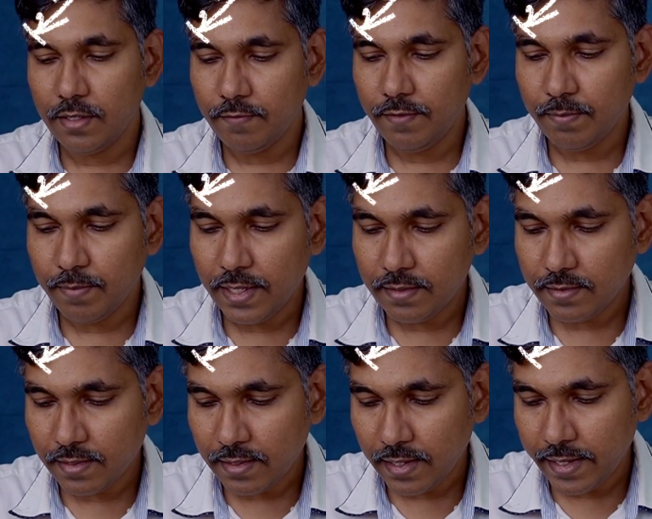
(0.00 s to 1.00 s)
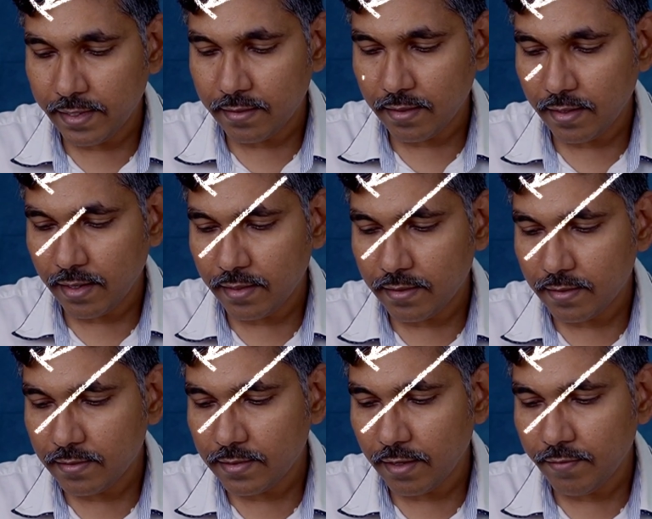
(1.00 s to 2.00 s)
We place a light at
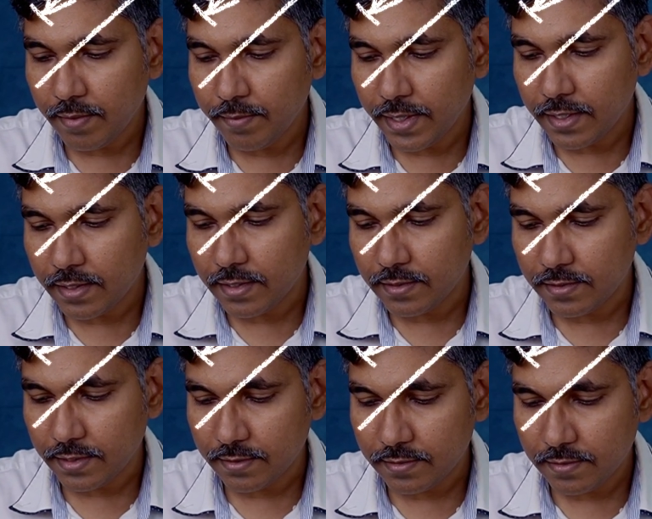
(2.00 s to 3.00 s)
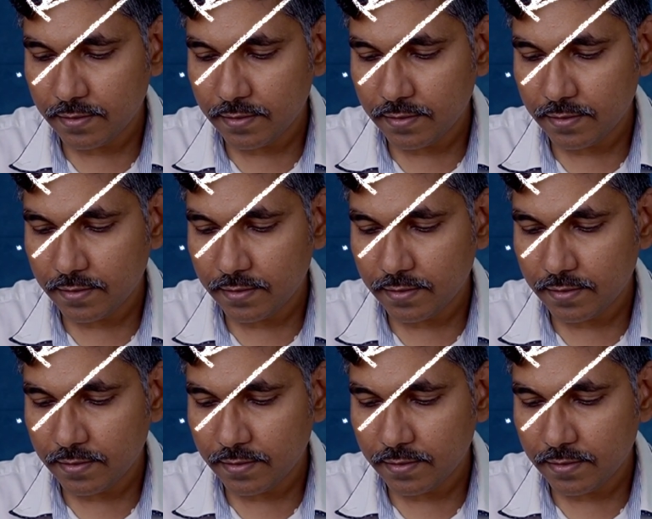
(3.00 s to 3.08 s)
7-meter distance.